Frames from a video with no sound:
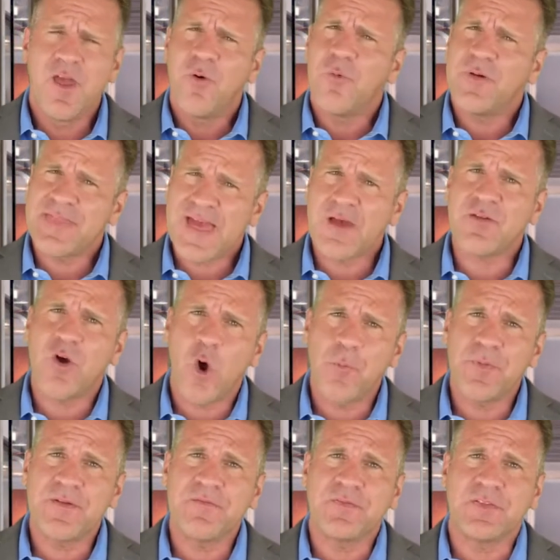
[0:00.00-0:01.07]
Without
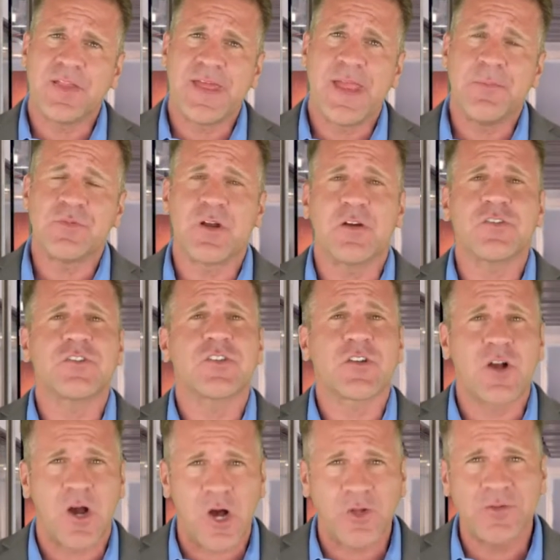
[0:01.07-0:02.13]
open flames or
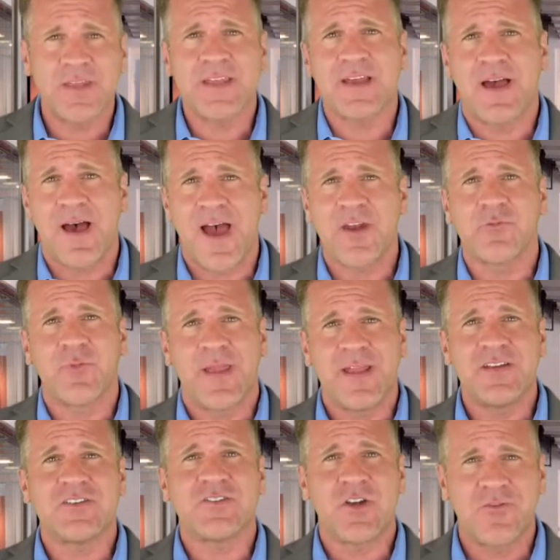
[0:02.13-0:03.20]
scalding hot
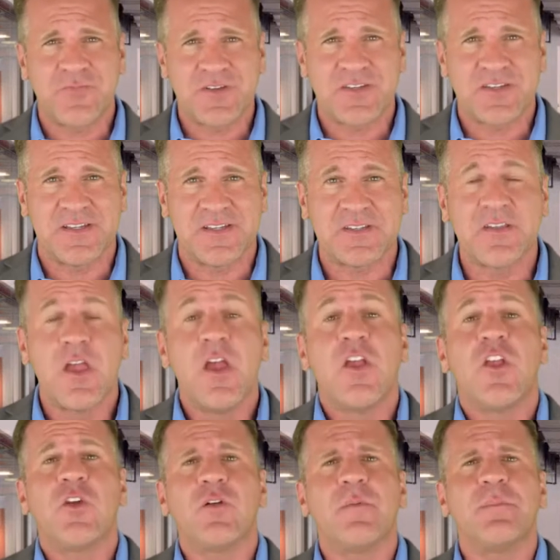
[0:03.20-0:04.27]
range surfaces,
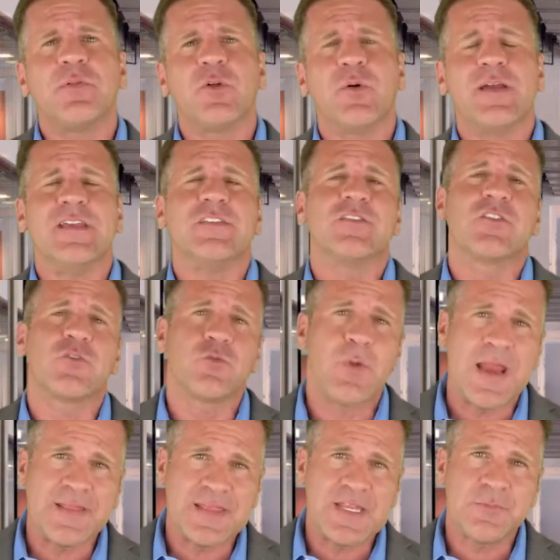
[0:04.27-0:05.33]
your employees
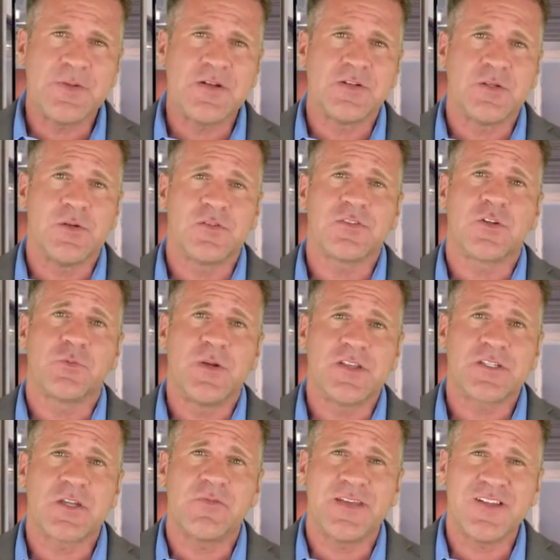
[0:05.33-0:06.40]
greatly reduce the
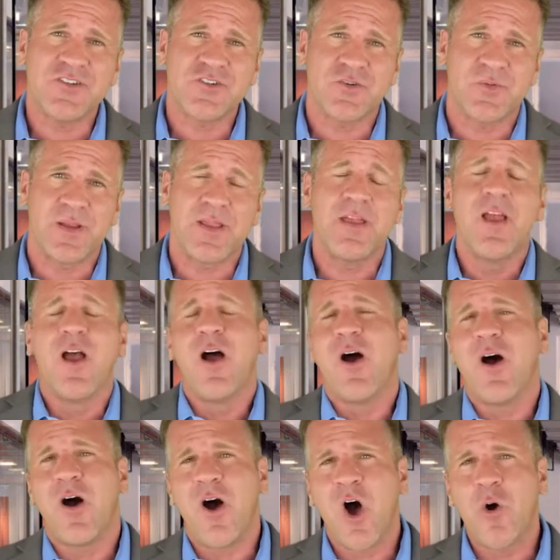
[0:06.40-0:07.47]
risk of injury,
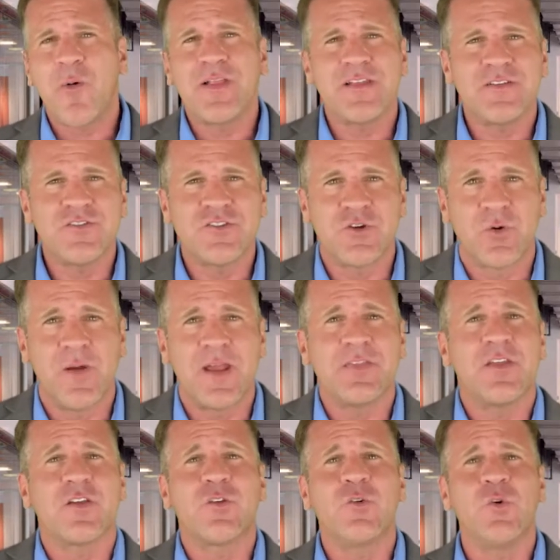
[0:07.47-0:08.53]
all while enjoying
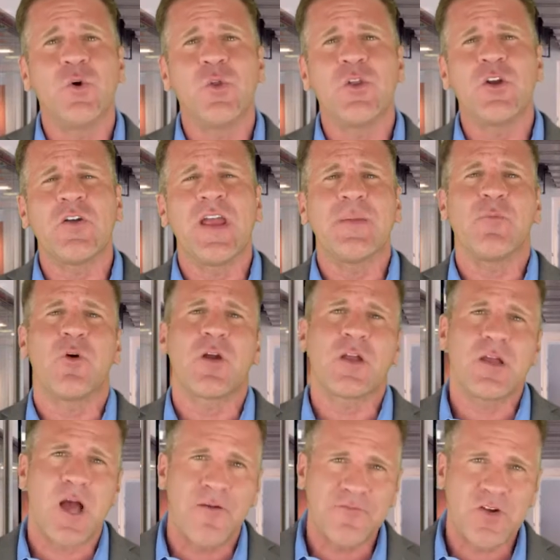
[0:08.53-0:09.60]
the cooler and more
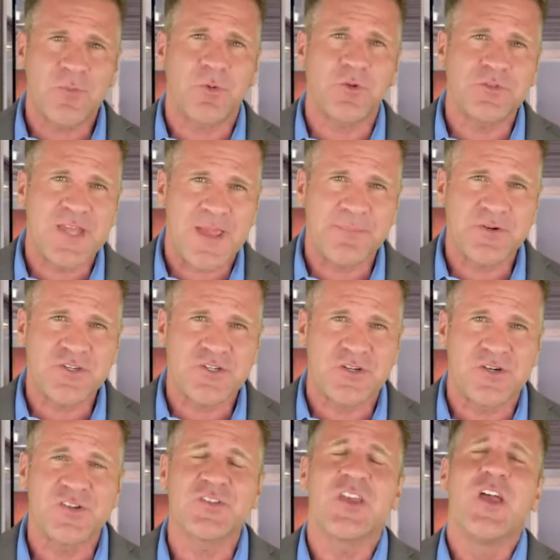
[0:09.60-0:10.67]
comfortable
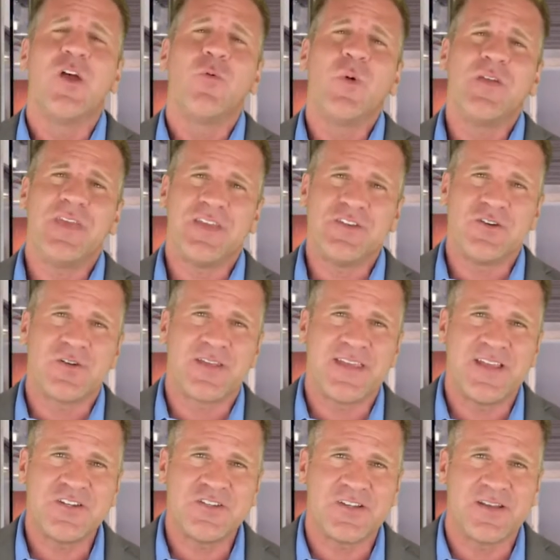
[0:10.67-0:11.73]
temperatures within your
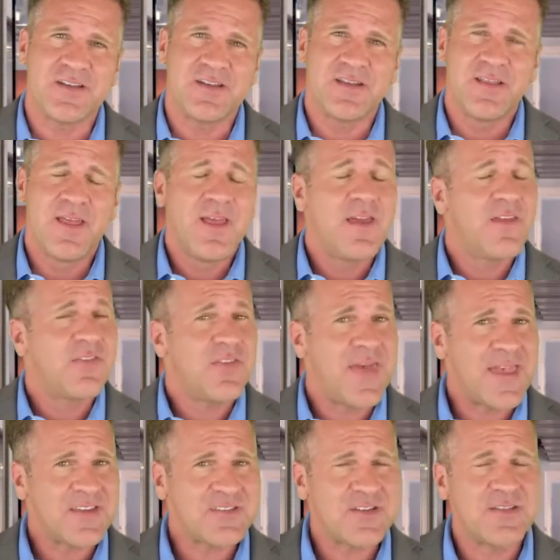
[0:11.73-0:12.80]
kitchen.
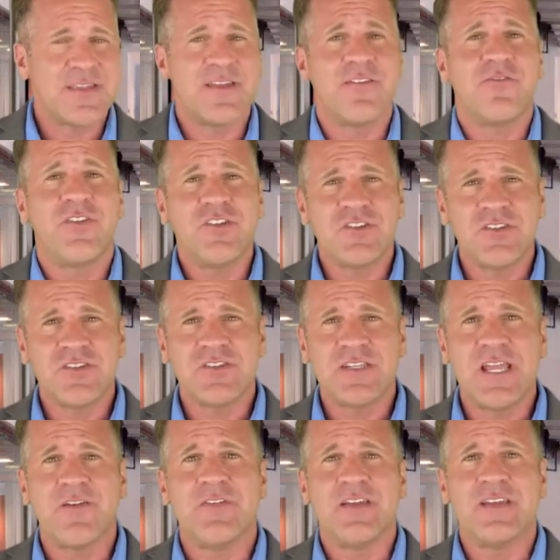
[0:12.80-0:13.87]
Thanks to the
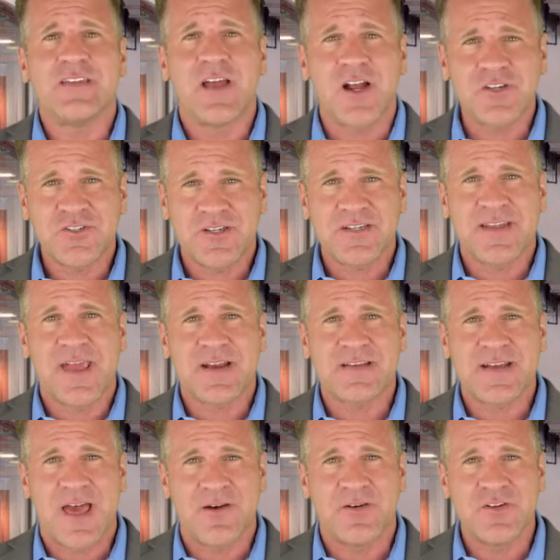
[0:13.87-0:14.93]
efficiency of induction
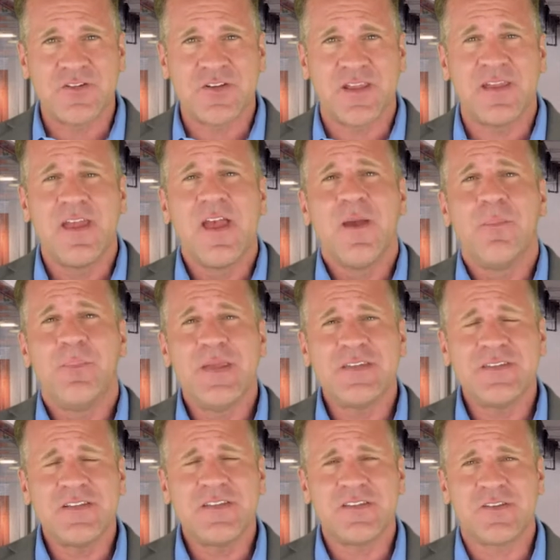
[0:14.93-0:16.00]
technology,
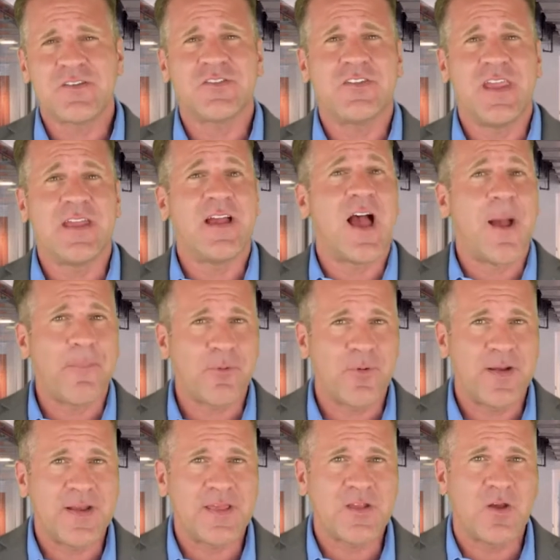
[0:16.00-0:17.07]
businesses are seeing
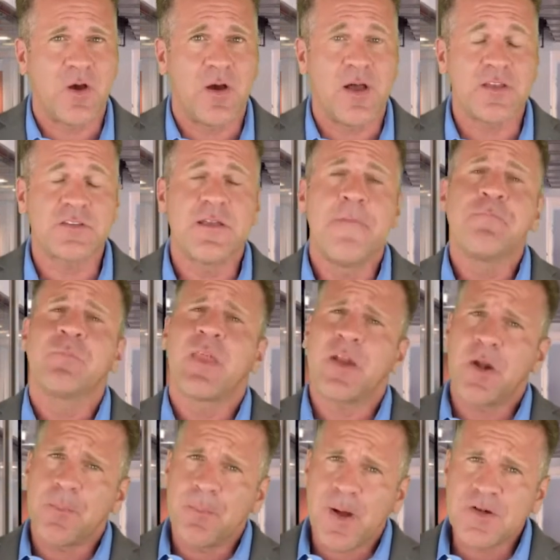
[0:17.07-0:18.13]
operating costs that
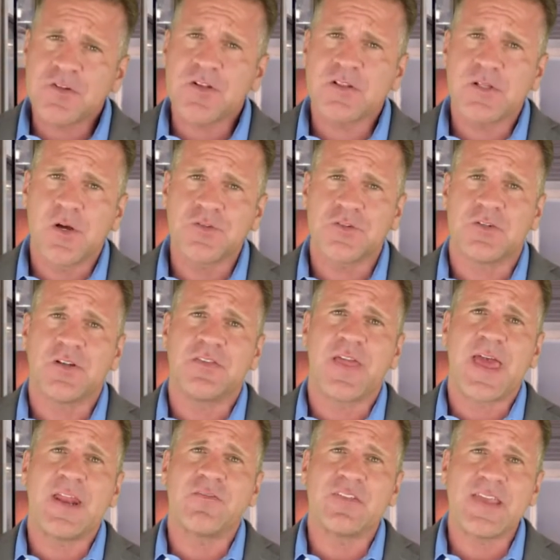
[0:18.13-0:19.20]
are much closer to
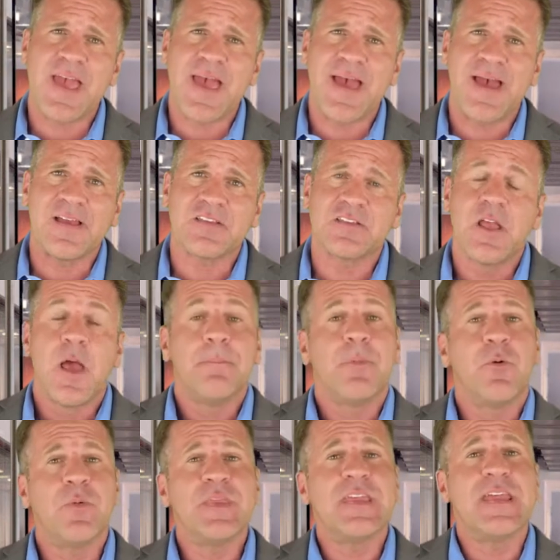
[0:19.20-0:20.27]
that of gas,
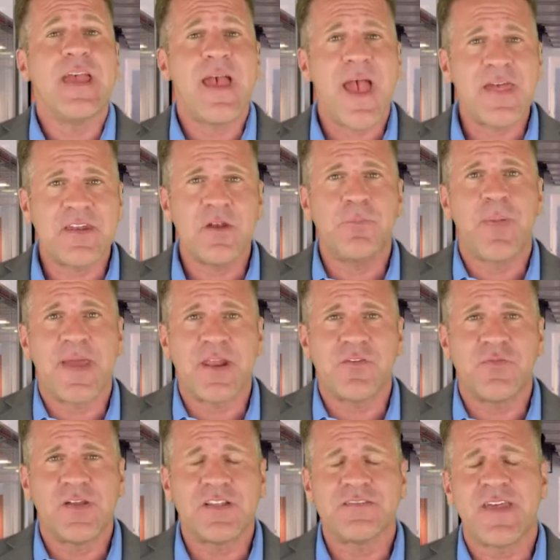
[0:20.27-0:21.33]
but with the added
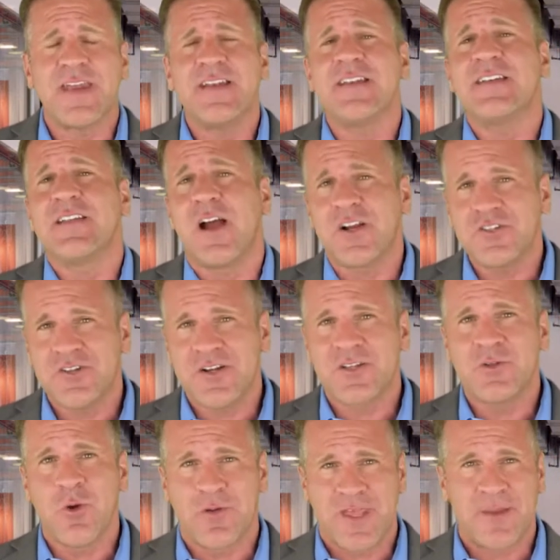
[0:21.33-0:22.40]
benefits that induction
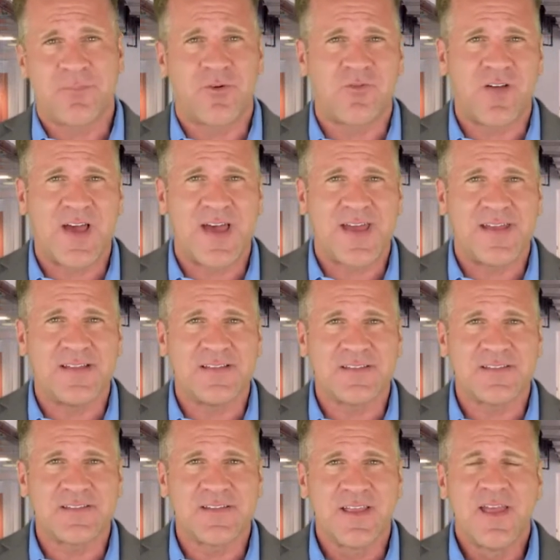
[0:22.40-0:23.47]
cooking
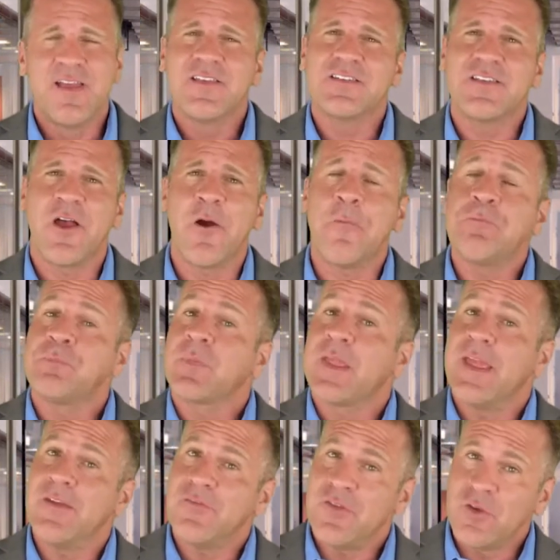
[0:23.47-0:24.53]
provides. So,
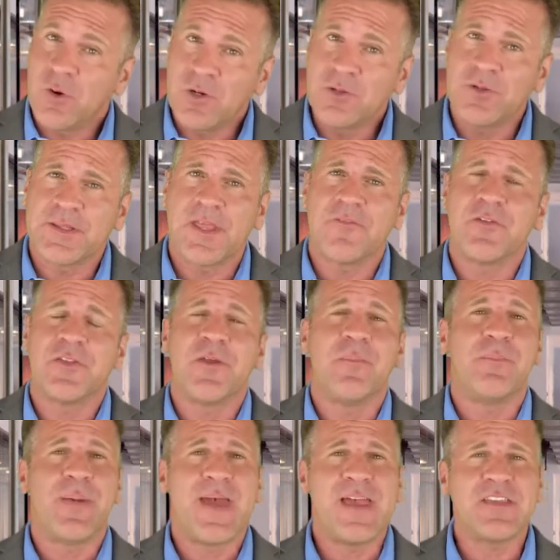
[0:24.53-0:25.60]
if you're looking for the
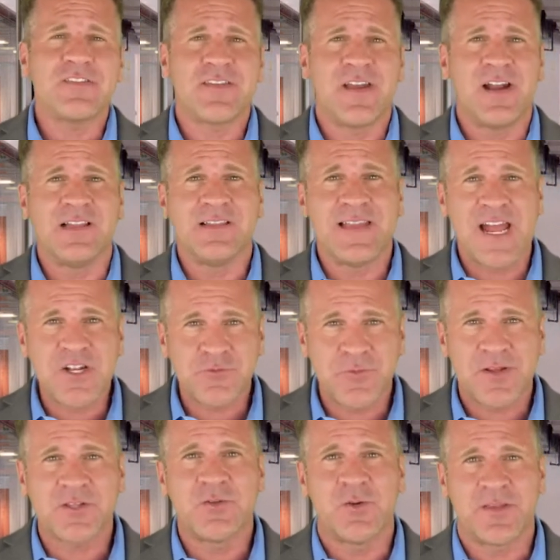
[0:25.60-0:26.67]
best in
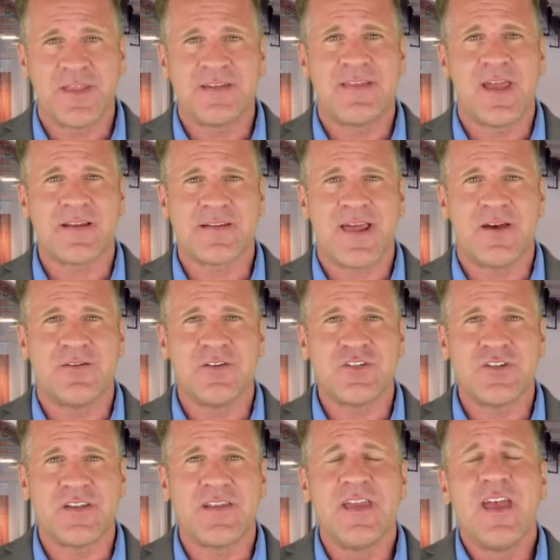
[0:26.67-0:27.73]
electric cooking
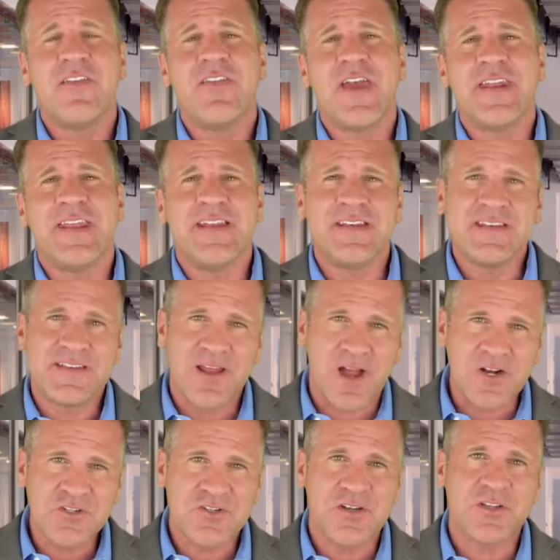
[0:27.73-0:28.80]
technology, then
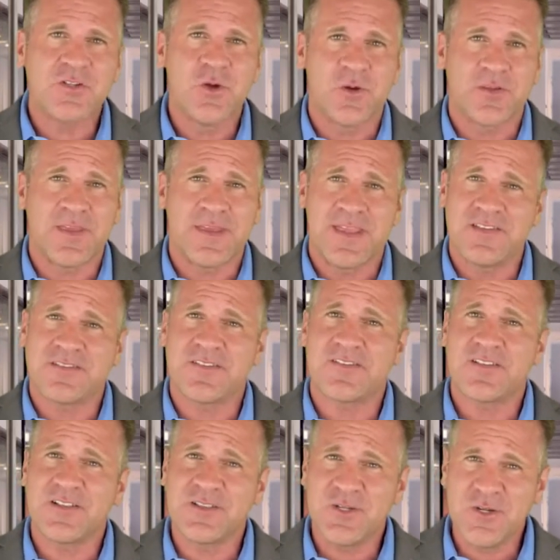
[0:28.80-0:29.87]
induction cooking is the
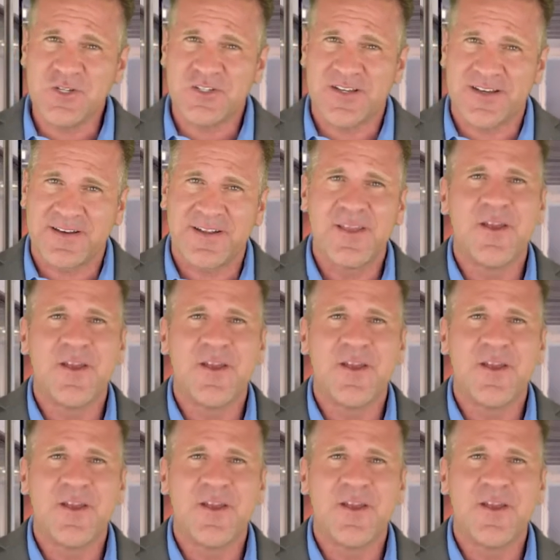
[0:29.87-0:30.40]
solution